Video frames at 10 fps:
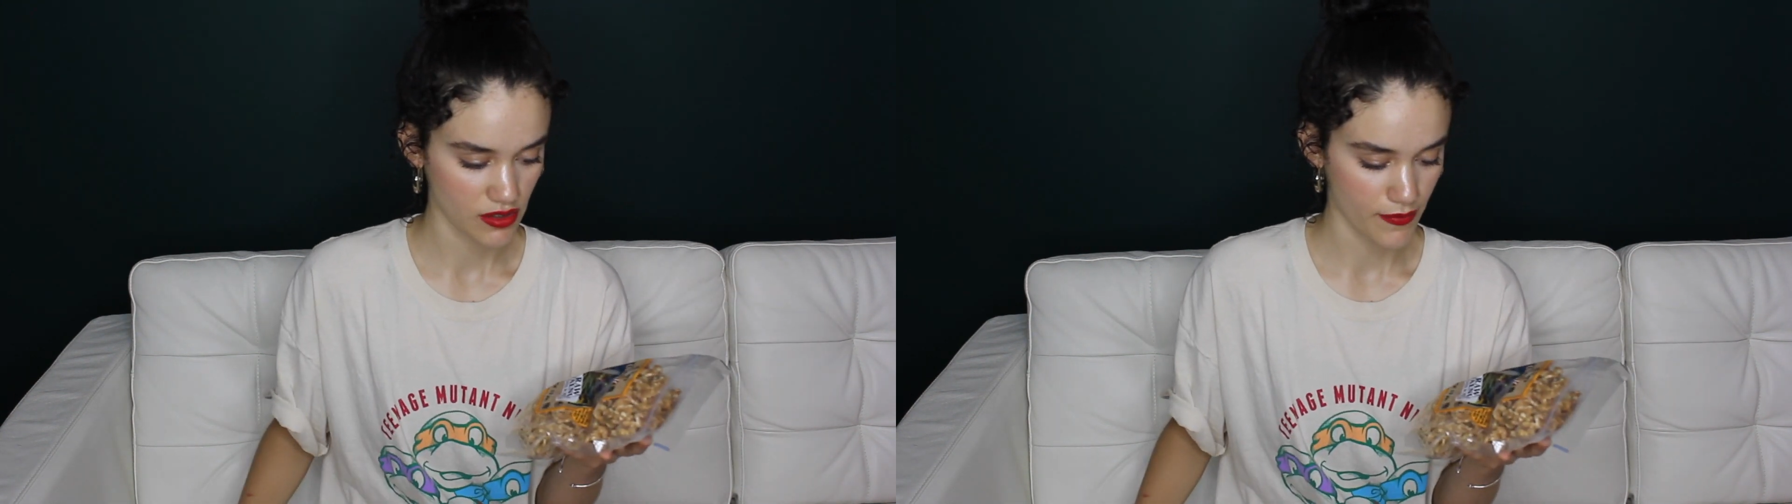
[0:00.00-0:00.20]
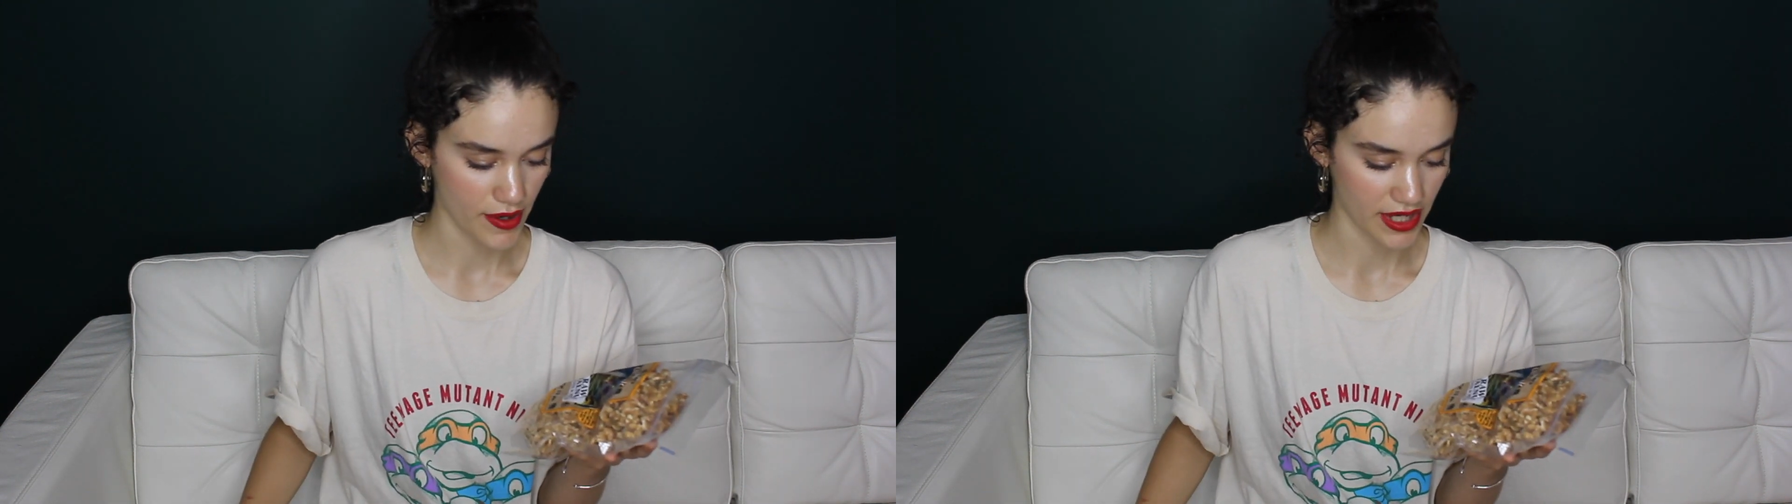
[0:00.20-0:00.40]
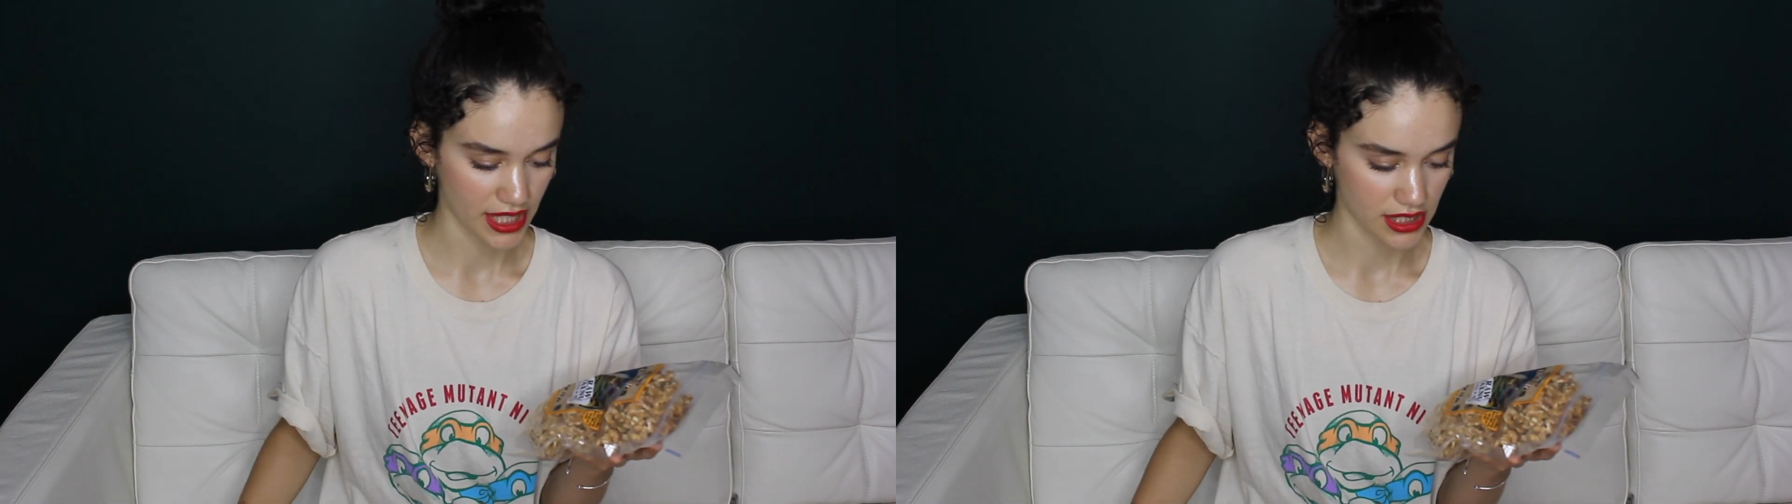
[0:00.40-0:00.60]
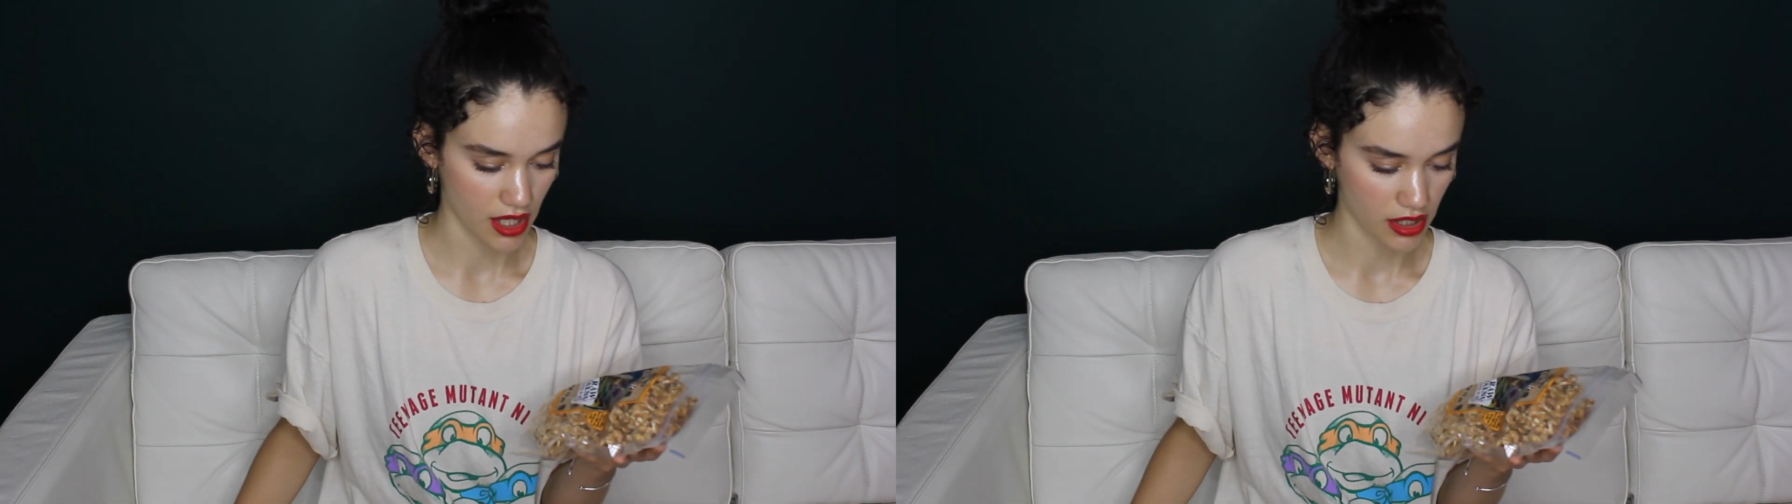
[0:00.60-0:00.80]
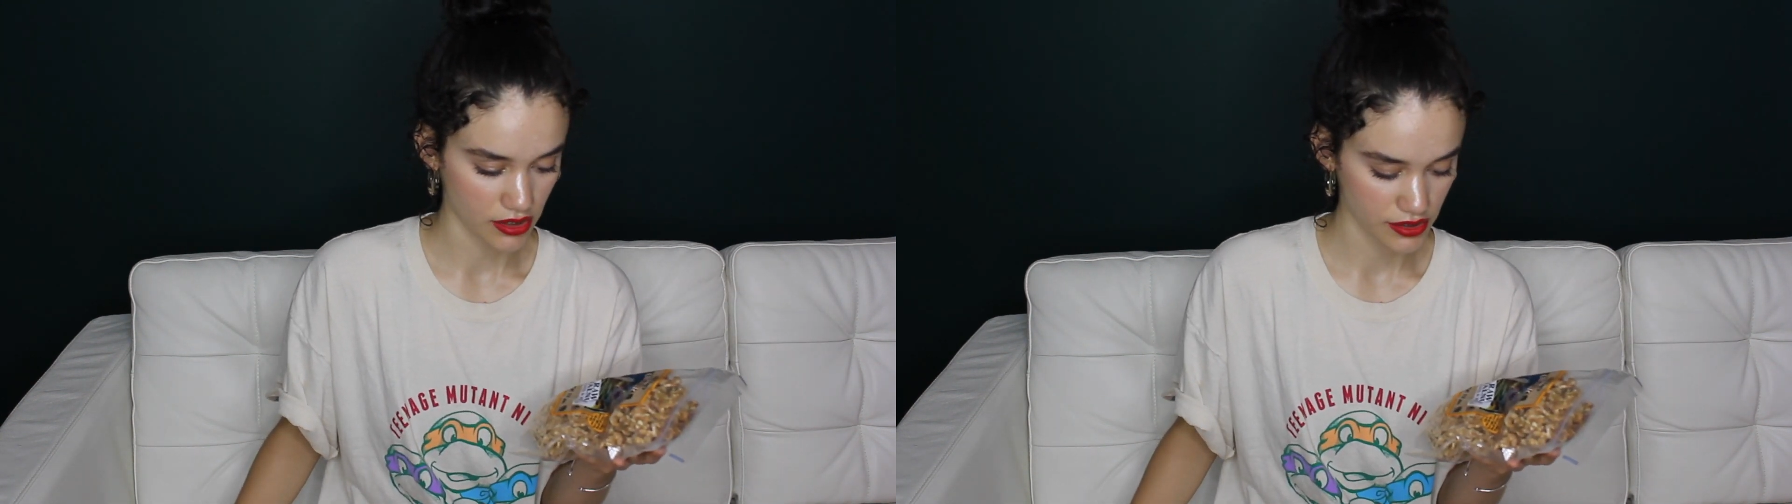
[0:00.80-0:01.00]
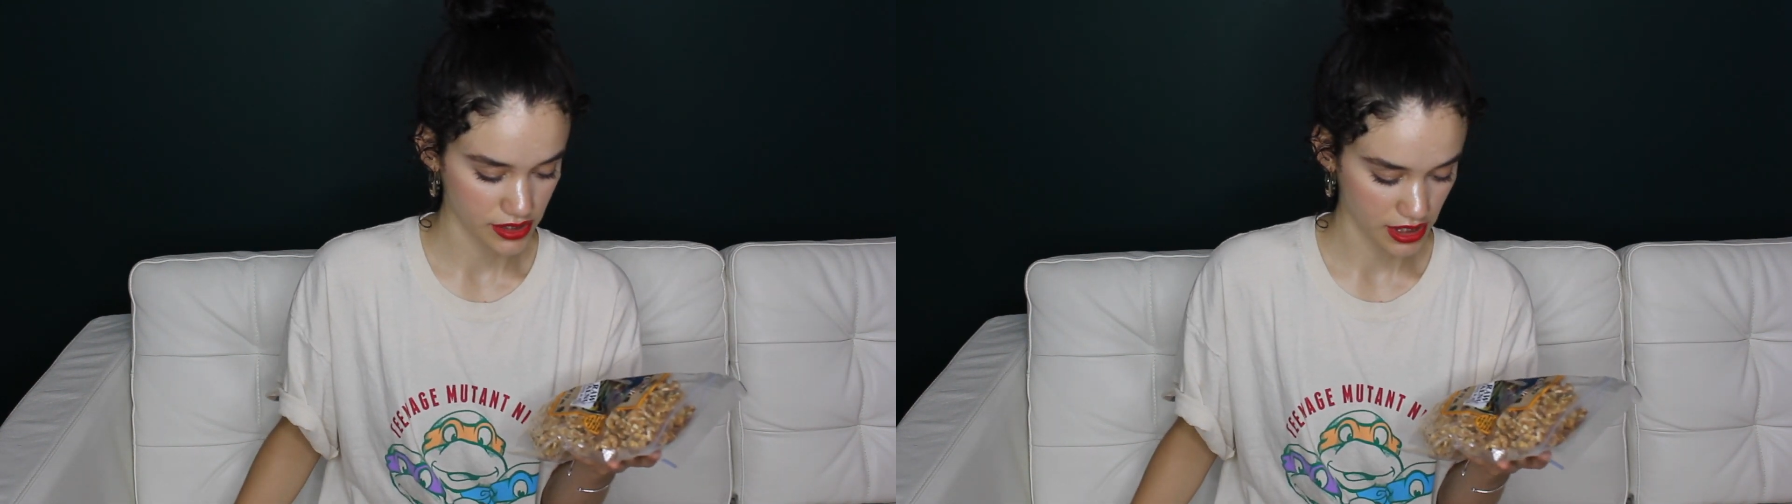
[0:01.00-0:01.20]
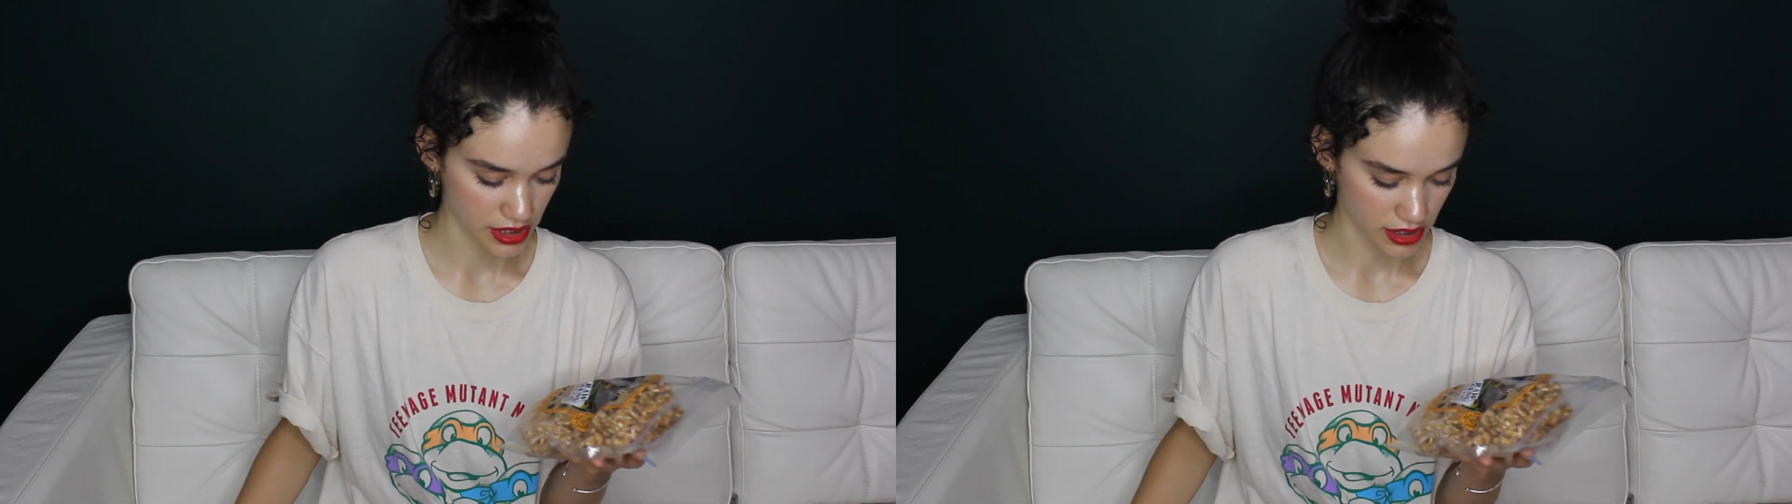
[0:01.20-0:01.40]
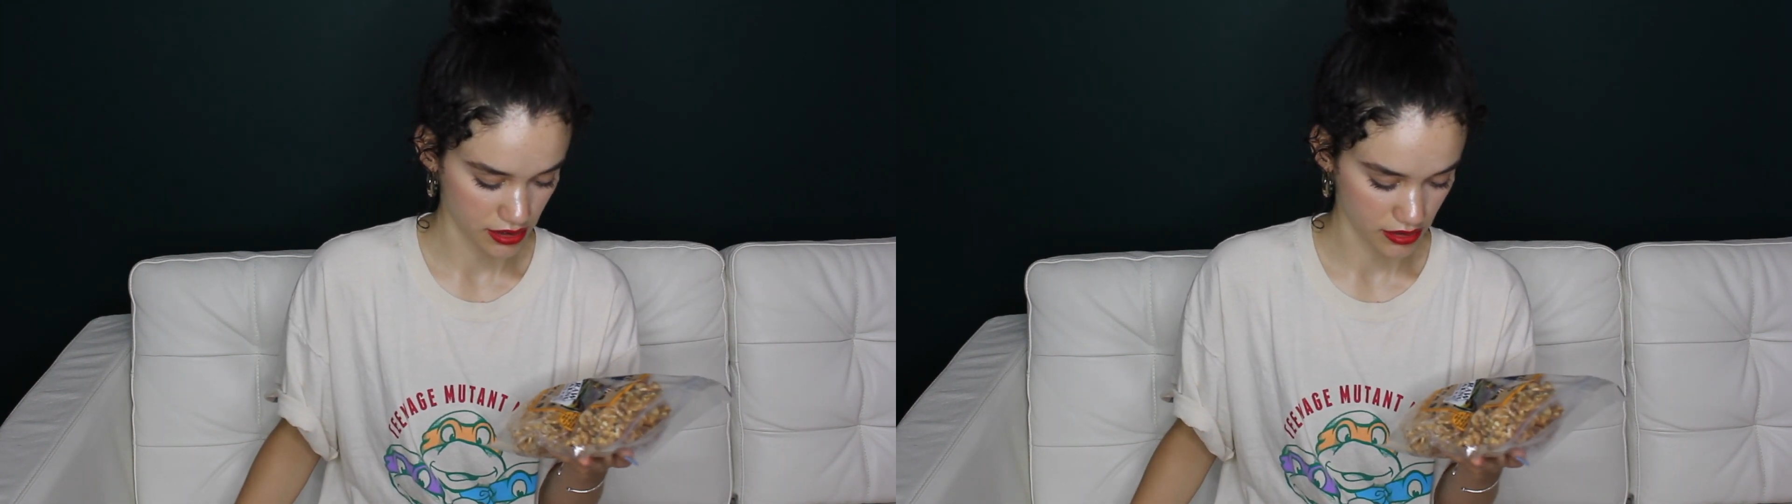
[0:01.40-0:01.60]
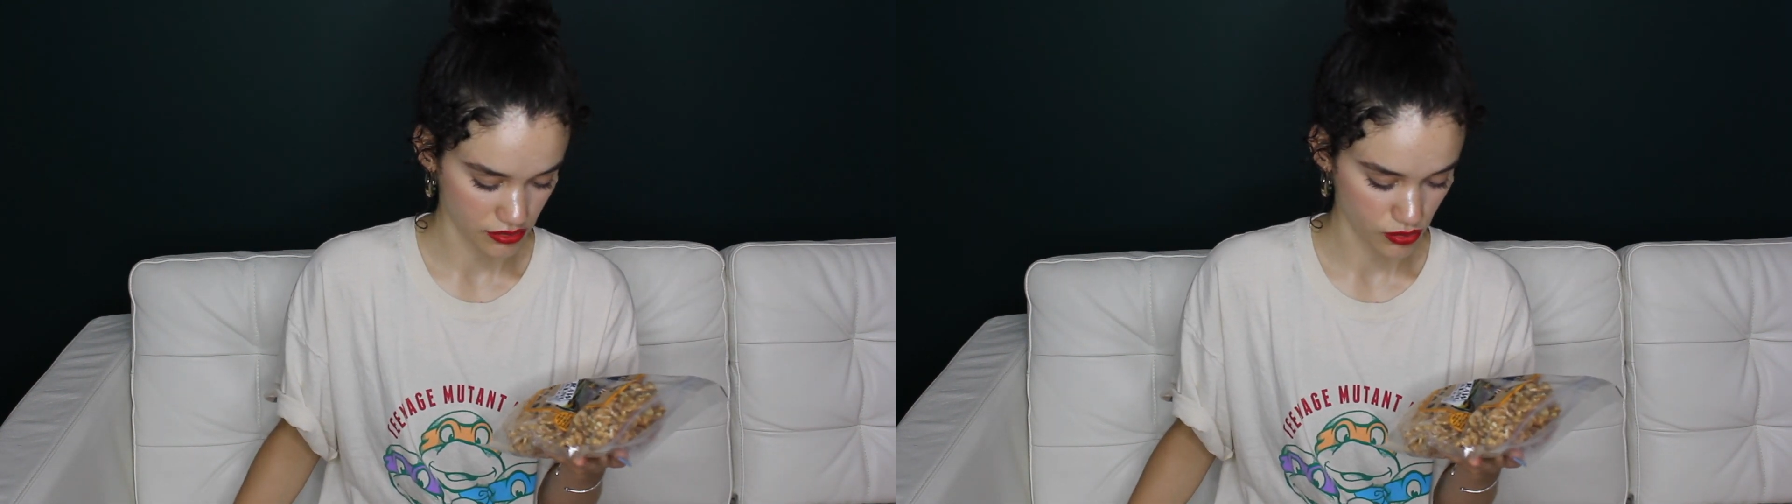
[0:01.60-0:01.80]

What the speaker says: are about $8 and they're